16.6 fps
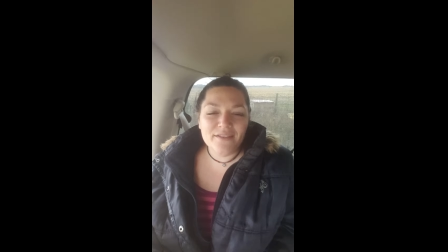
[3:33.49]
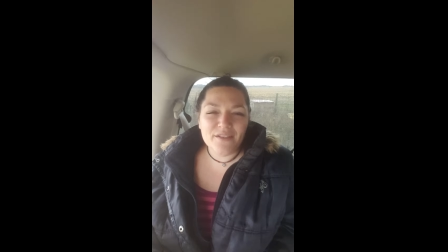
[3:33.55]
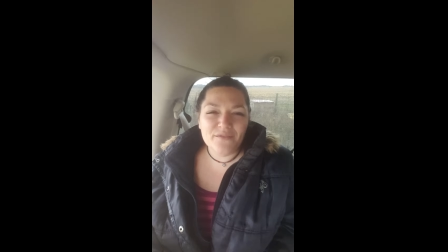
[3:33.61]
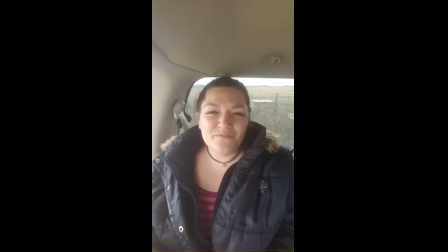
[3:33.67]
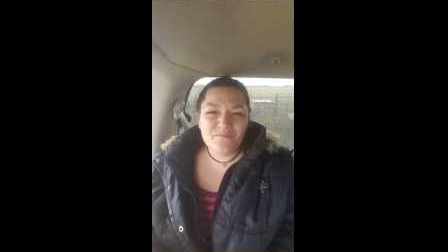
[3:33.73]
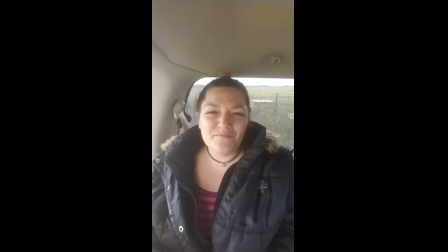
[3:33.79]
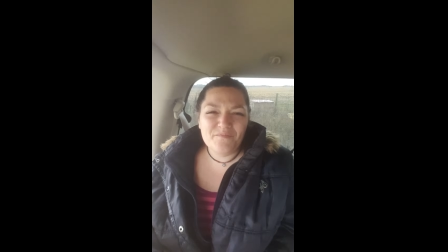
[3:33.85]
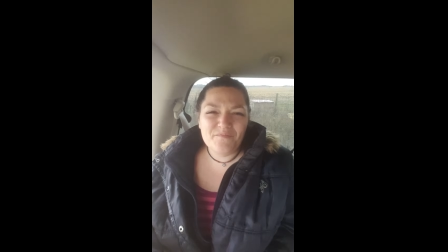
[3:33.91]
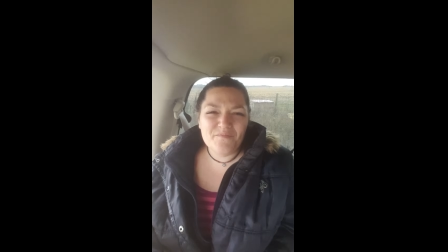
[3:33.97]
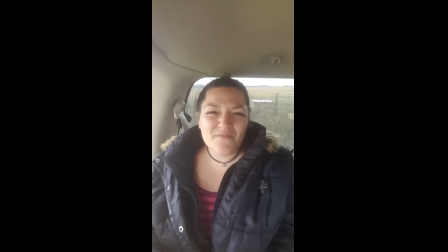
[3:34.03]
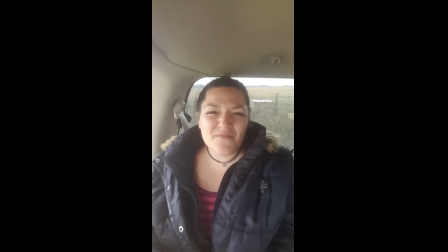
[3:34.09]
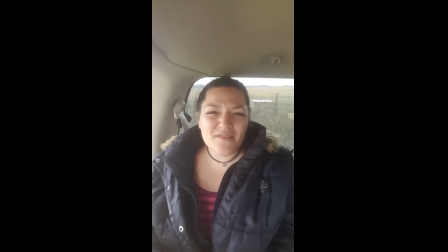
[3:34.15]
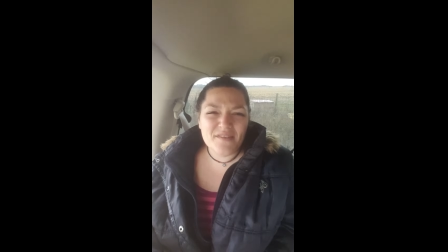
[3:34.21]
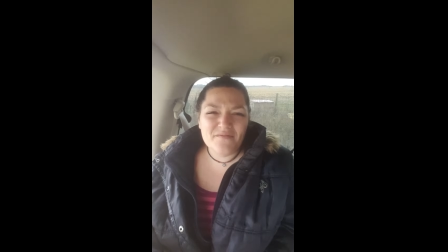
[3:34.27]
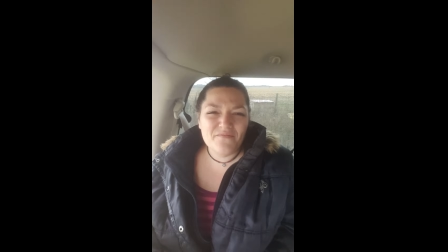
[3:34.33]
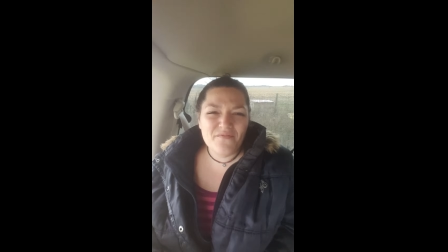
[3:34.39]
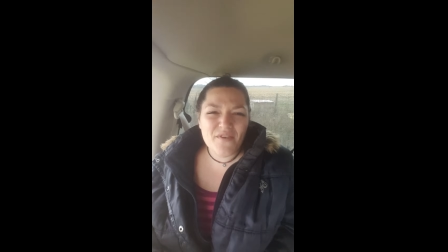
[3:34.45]
They're
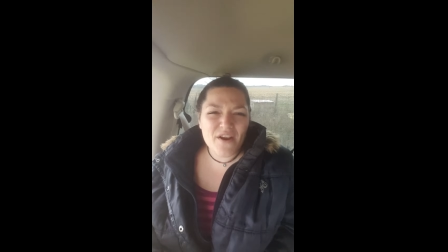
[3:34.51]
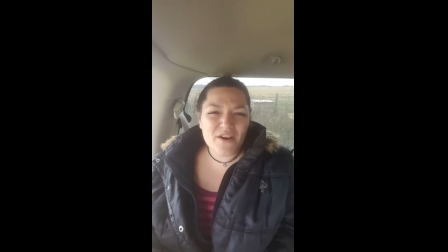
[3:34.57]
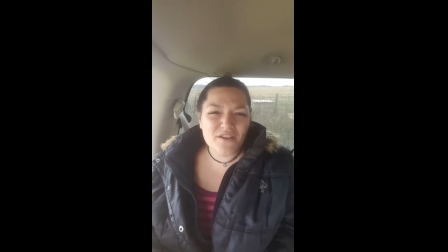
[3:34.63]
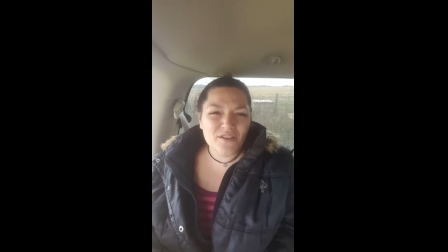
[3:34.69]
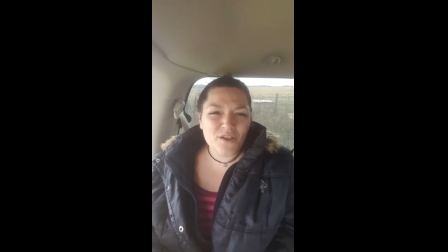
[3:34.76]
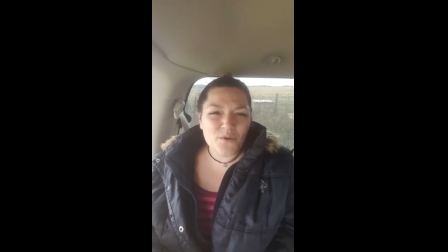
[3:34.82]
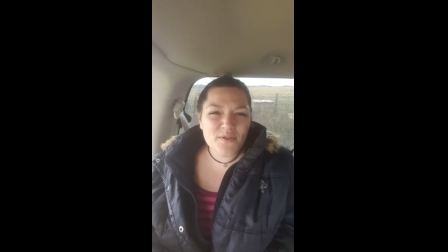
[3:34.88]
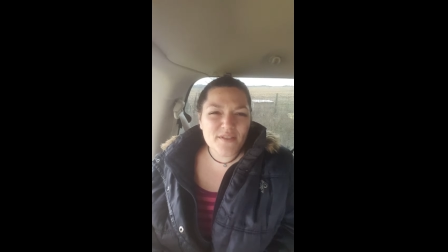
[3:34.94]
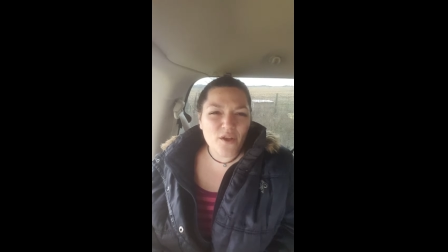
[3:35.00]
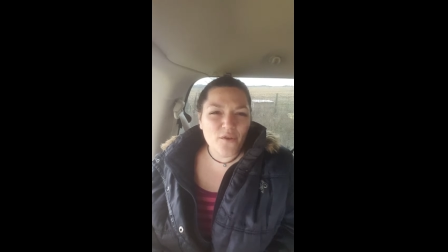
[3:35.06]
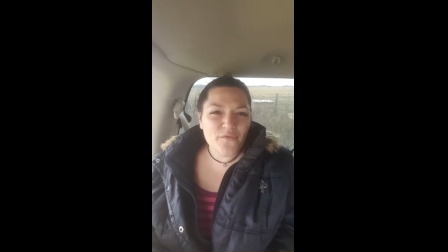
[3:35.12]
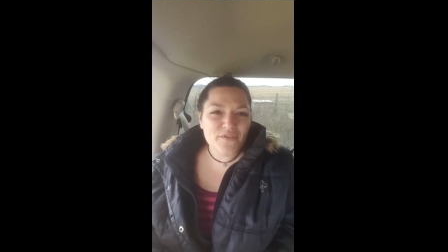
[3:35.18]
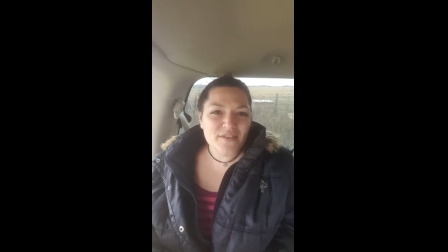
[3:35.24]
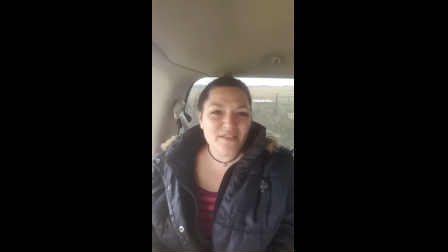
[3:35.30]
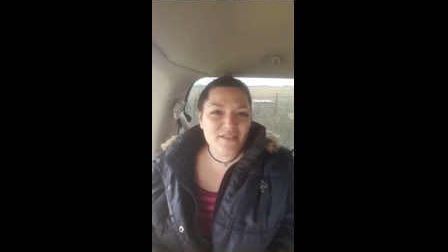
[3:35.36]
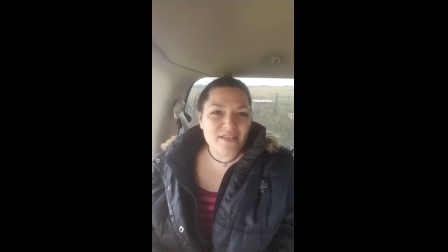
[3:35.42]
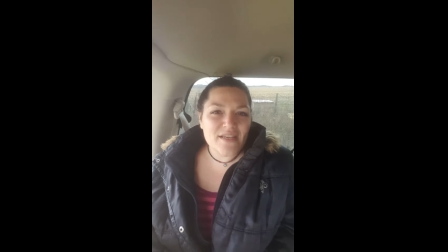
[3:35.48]
very low
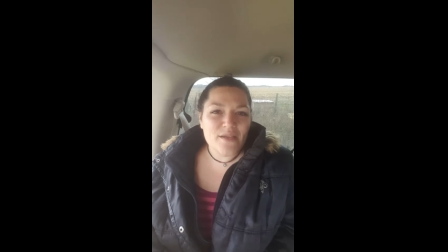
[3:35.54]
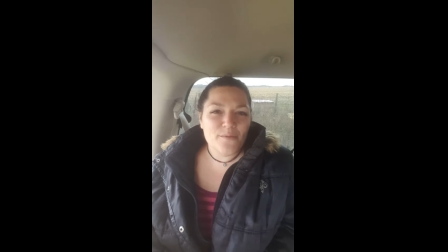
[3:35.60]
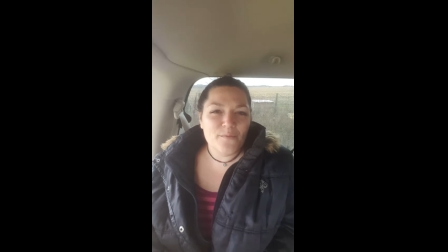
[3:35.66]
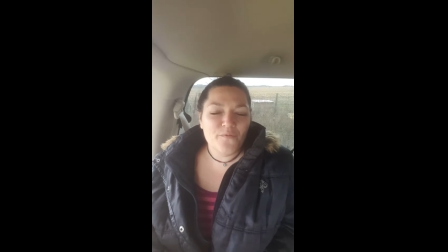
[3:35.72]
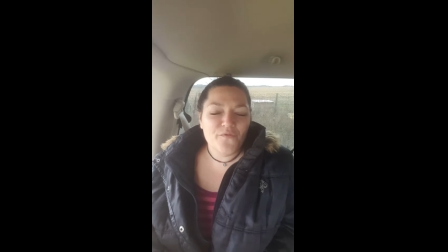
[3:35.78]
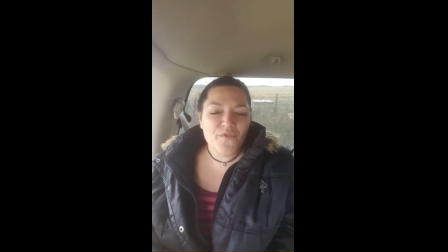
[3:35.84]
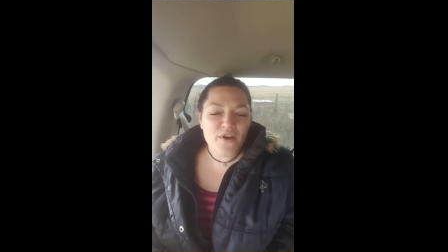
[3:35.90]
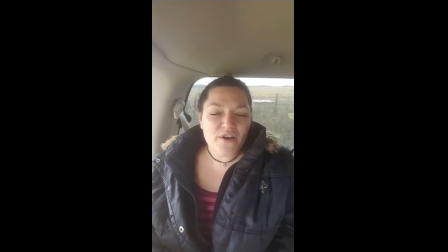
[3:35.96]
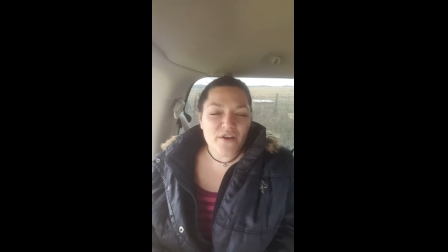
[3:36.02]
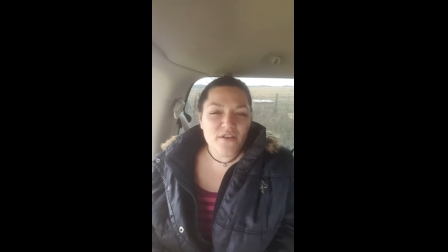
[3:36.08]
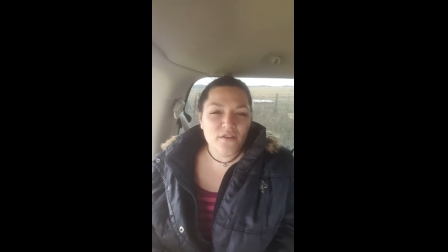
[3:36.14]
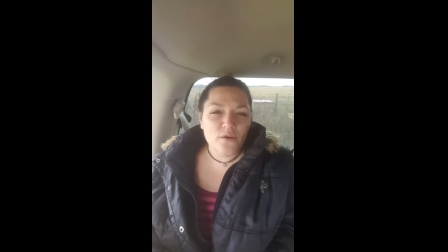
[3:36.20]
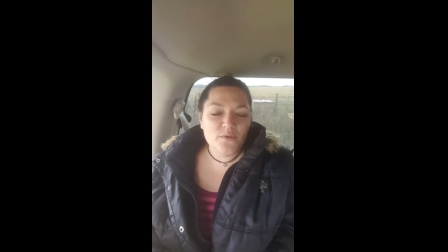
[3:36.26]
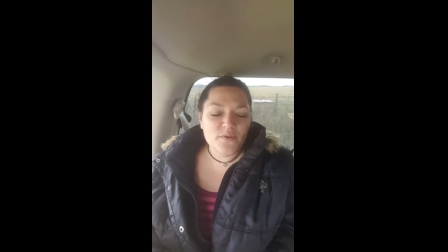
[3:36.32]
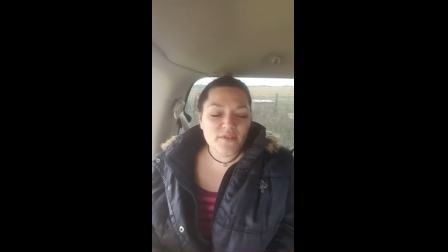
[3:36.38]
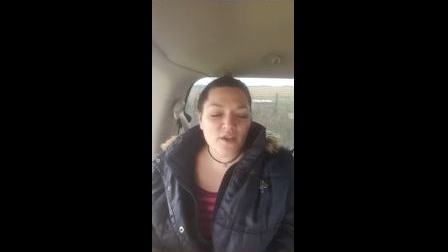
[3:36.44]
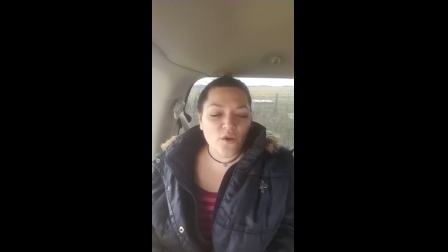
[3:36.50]
self-esteem, very
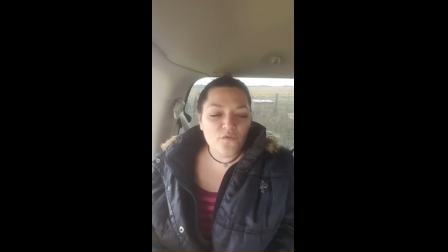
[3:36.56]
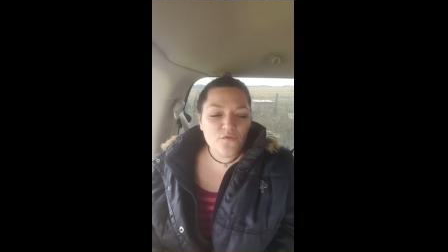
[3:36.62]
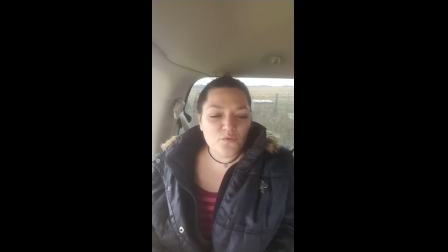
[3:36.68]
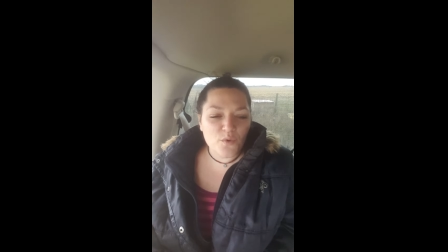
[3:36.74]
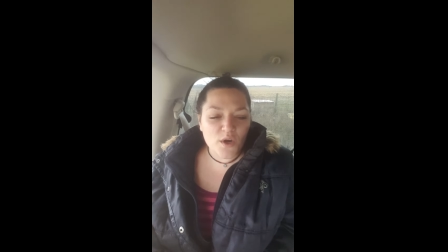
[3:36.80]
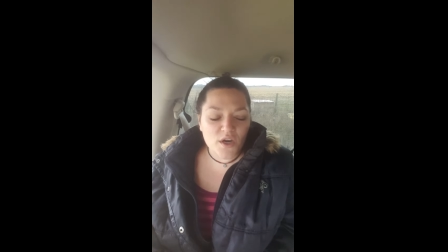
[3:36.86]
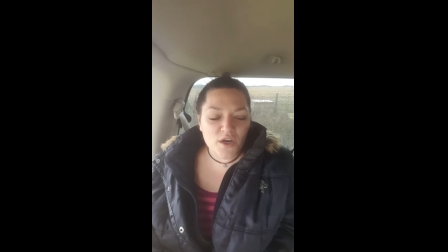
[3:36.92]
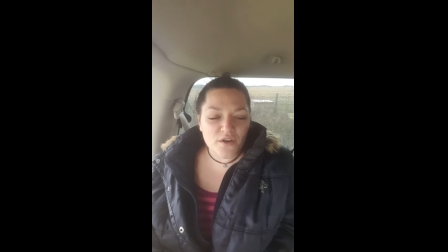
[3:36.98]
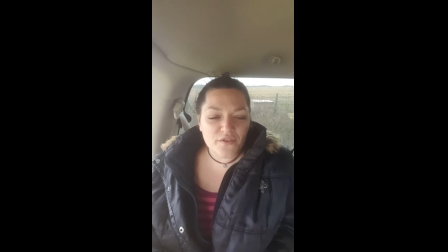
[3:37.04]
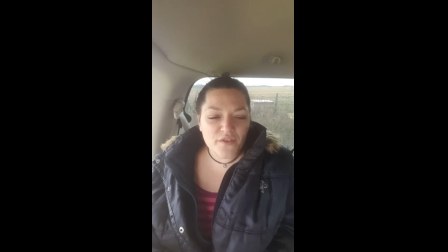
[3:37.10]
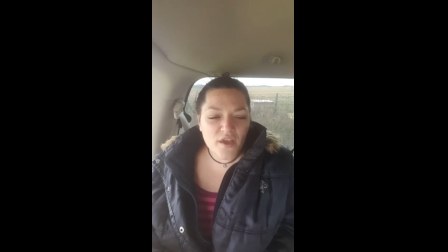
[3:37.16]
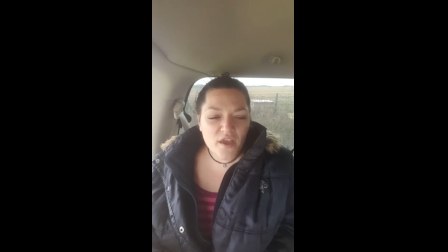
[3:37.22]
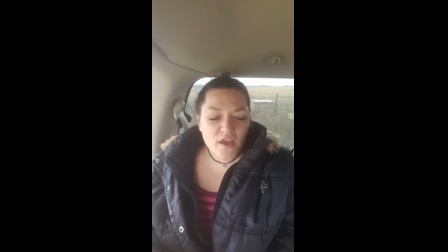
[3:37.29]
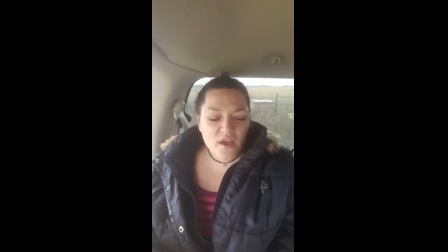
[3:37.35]
low self-worth.